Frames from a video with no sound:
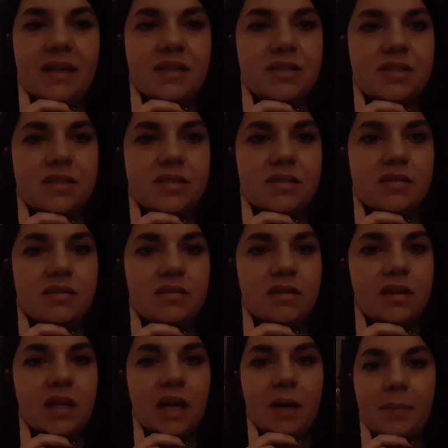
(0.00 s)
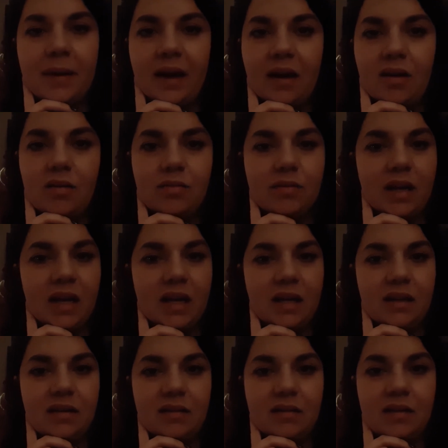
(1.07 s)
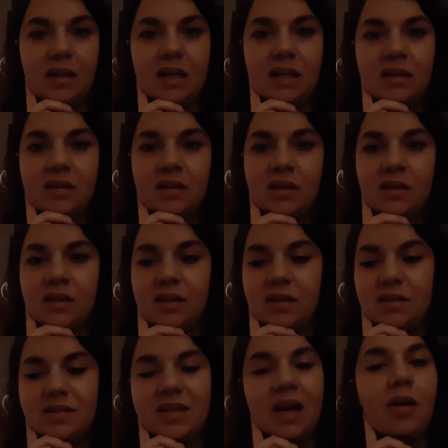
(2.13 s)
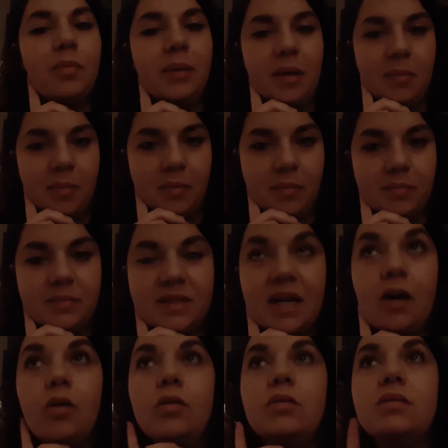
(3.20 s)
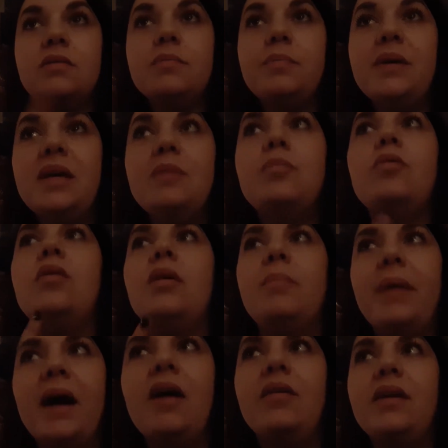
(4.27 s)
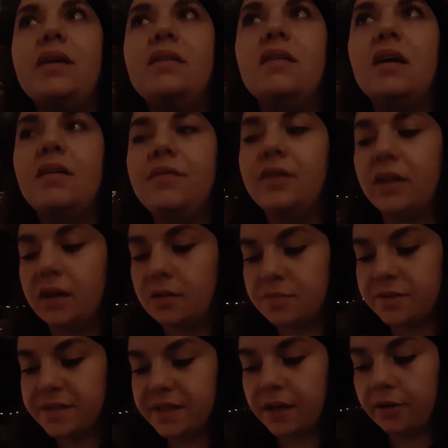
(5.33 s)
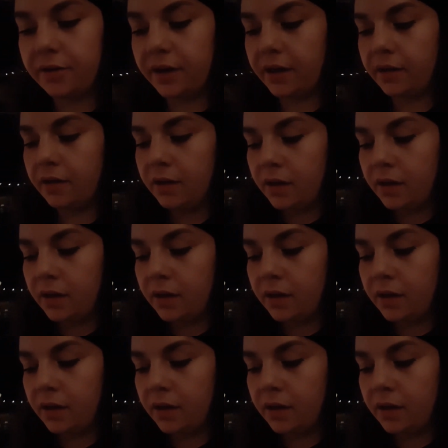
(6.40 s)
just come out and tell people about it. I feel like I'm stuttering.